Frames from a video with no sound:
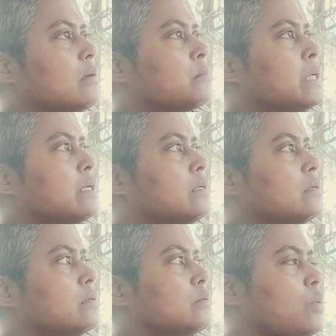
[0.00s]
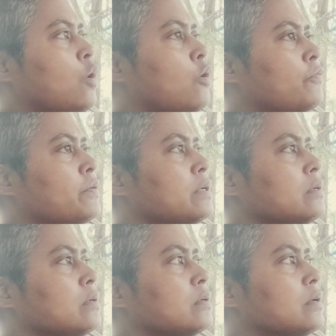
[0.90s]
but uh,
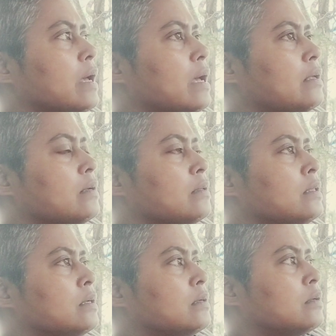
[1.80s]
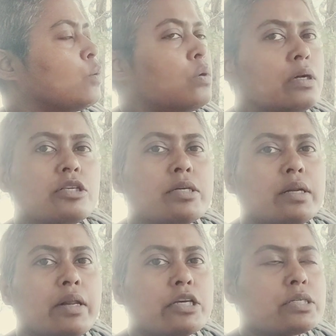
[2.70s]
often the older
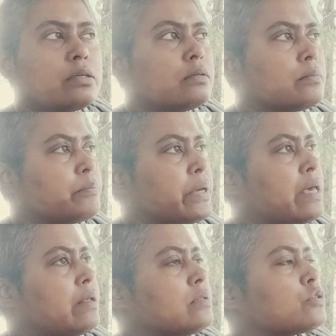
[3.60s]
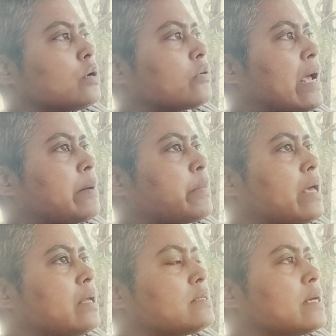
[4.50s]
generation parents or
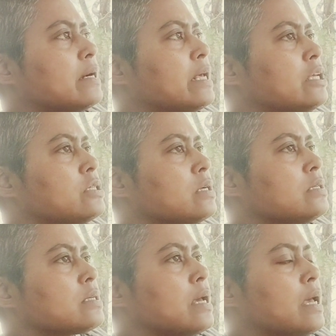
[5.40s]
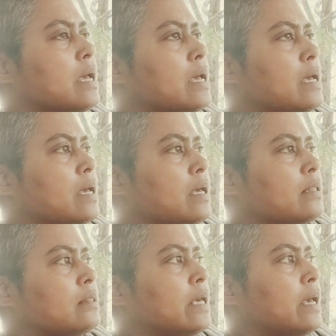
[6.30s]
grandparents and teachers
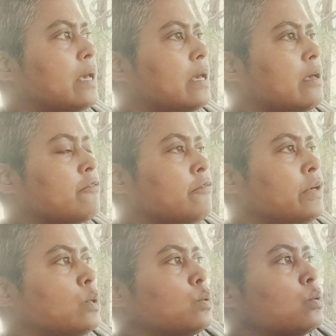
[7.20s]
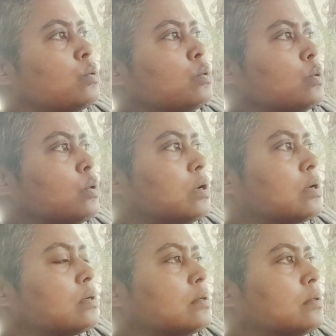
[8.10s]
they view
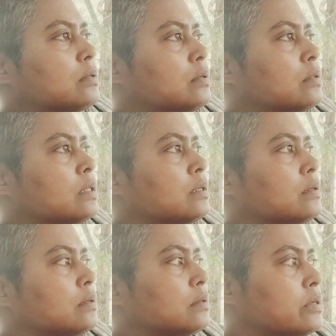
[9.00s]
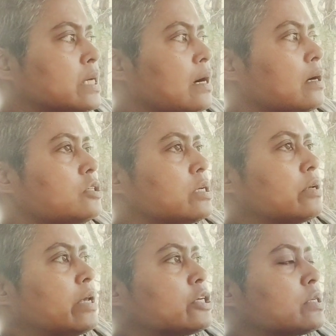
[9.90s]
the younger
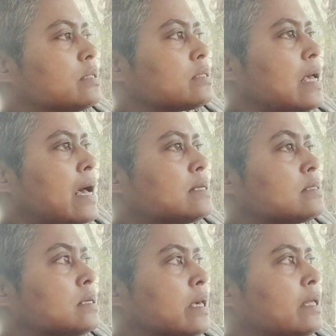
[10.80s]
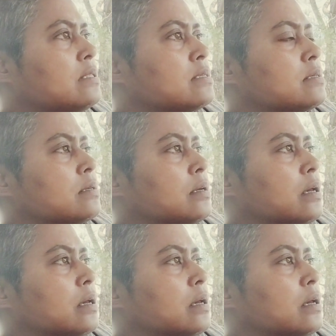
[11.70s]
generations as kids